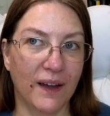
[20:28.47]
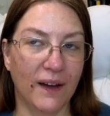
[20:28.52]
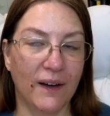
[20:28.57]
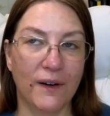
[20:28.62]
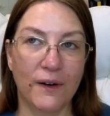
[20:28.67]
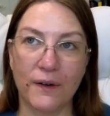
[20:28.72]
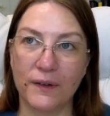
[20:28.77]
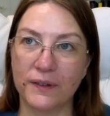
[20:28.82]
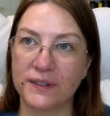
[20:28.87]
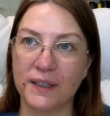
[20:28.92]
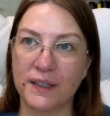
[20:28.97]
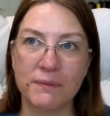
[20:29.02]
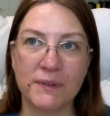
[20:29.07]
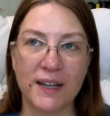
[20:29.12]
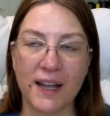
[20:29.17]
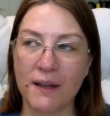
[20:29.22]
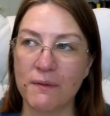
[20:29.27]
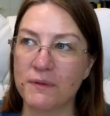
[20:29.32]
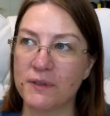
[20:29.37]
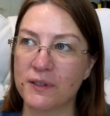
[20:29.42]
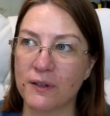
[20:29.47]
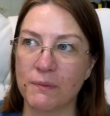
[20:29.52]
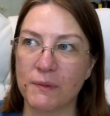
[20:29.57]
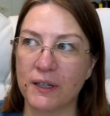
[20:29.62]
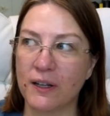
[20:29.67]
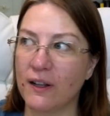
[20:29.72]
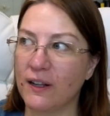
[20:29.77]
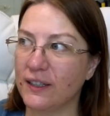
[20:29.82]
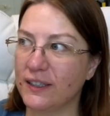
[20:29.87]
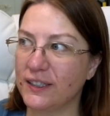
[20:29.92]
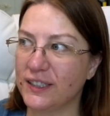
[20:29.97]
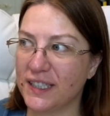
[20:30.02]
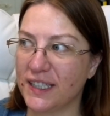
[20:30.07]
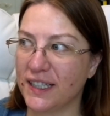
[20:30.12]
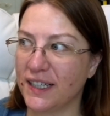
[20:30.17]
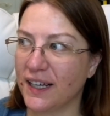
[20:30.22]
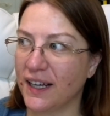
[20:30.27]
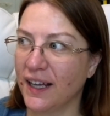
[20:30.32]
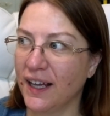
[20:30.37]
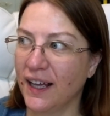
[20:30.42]
sometimes terminology
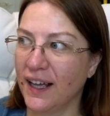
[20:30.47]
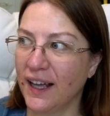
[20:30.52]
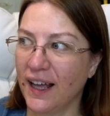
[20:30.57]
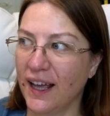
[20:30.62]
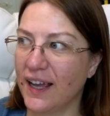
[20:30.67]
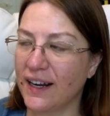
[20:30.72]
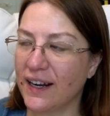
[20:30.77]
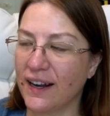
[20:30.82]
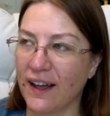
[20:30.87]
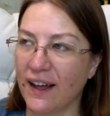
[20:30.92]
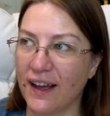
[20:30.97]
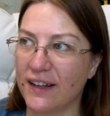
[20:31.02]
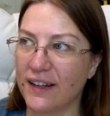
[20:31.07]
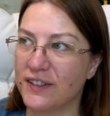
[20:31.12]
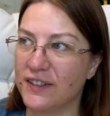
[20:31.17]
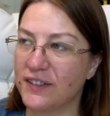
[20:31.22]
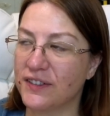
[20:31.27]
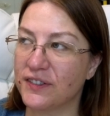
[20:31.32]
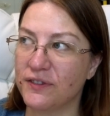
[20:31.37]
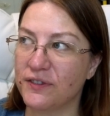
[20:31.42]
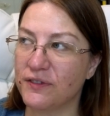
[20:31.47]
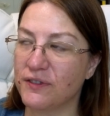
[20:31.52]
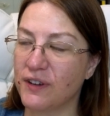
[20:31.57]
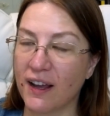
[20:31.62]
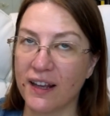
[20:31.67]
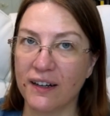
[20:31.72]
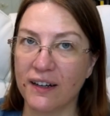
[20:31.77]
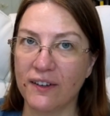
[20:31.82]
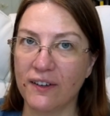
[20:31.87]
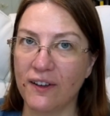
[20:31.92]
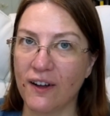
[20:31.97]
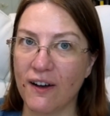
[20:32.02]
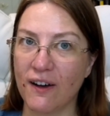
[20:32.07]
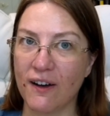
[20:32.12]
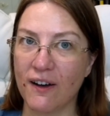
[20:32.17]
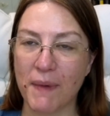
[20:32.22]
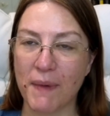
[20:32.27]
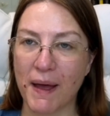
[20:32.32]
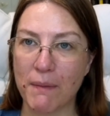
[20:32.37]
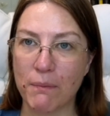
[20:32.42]
and I just do not get along.
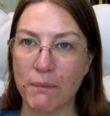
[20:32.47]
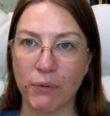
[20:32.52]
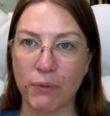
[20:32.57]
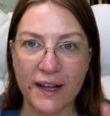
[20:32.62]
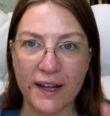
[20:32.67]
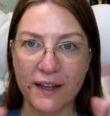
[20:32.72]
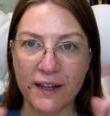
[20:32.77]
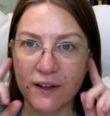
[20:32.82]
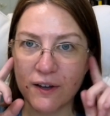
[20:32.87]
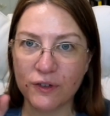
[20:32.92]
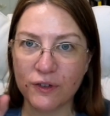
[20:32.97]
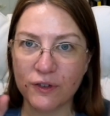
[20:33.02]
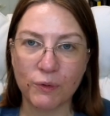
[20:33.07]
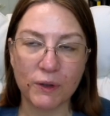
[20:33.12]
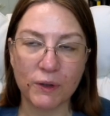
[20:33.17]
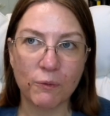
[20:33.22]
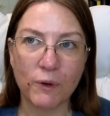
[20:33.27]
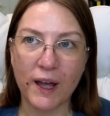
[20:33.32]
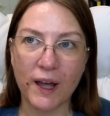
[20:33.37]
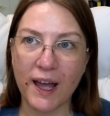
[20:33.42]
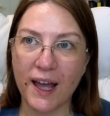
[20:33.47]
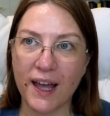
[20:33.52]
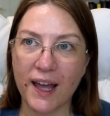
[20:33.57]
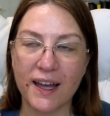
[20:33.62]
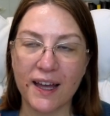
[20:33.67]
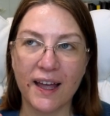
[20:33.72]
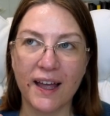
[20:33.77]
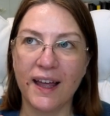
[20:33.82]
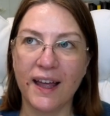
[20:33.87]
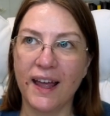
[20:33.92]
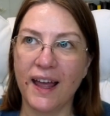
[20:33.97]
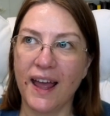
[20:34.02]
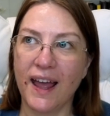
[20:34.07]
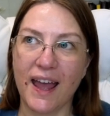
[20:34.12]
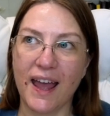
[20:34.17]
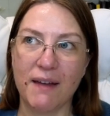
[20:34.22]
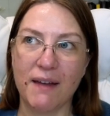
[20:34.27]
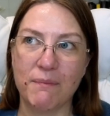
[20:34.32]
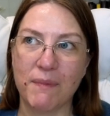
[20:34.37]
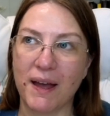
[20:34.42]
My brain goes one way and
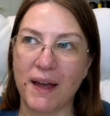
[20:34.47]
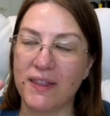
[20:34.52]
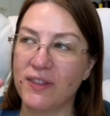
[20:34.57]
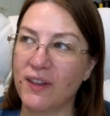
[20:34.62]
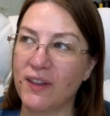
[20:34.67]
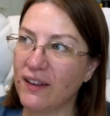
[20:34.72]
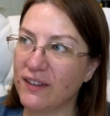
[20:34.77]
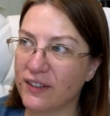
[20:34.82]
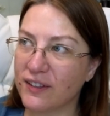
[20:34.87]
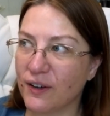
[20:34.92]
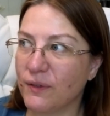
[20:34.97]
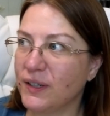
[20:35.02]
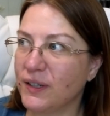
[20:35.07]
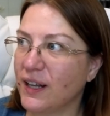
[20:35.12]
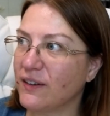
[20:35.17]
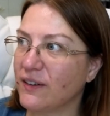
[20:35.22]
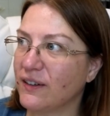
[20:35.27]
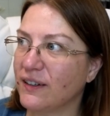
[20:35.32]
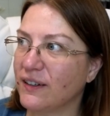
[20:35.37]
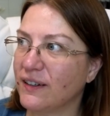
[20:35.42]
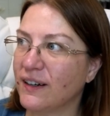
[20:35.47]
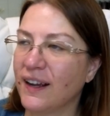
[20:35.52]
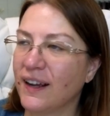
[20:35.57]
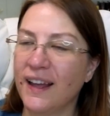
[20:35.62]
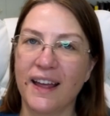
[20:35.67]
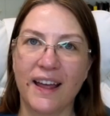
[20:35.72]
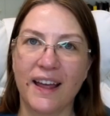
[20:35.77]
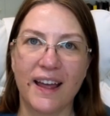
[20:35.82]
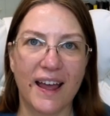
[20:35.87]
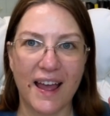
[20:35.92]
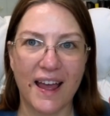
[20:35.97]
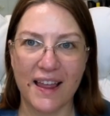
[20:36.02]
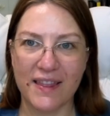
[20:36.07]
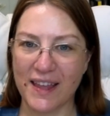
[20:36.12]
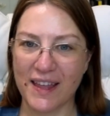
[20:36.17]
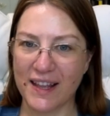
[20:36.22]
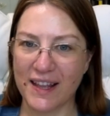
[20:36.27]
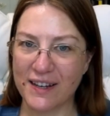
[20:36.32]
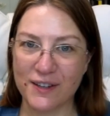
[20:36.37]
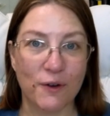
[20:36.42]
my thoughts go another, and they
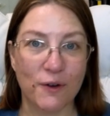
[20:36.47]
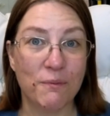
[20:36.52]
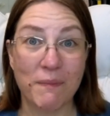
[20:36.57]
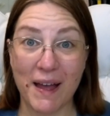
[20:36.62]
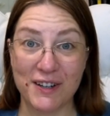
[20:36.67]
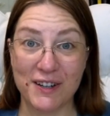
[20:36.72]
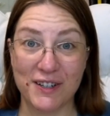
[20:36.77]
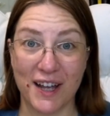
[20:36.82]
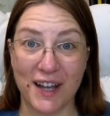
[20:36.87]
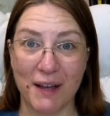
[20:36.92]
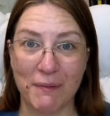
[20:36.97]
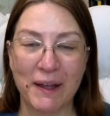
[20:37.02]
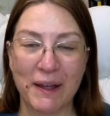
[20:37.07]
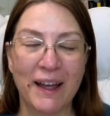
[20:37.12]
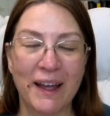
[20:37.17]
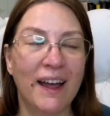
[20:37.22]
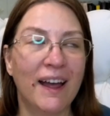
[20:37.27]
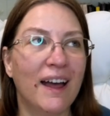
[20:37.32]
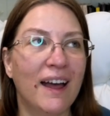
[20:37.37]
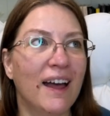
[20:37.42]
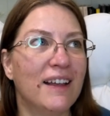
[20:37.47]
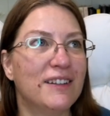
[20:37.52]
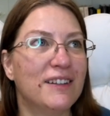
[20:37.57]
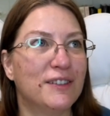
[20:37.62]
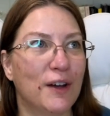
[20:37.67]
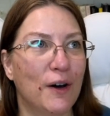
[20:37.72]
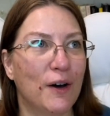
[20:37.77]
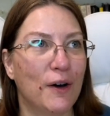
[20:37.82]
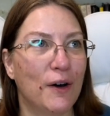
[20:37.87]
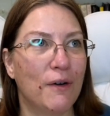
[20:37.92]
don't match up. So